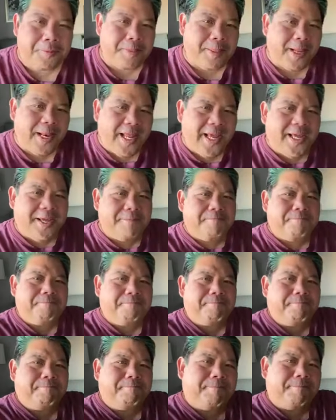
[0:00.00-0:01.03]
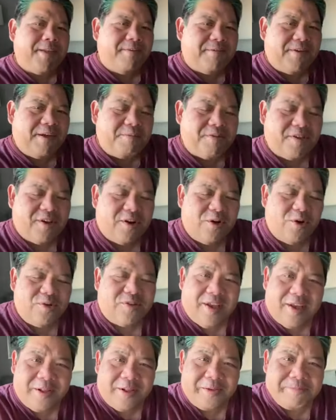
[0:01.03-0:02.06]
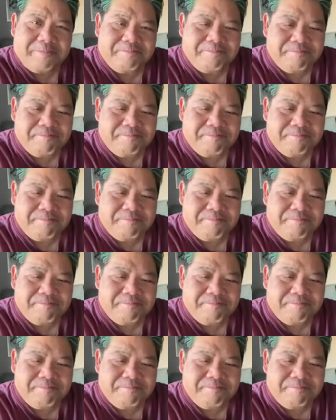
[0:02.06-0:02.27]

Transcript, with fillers: Like, if I was at a hotel,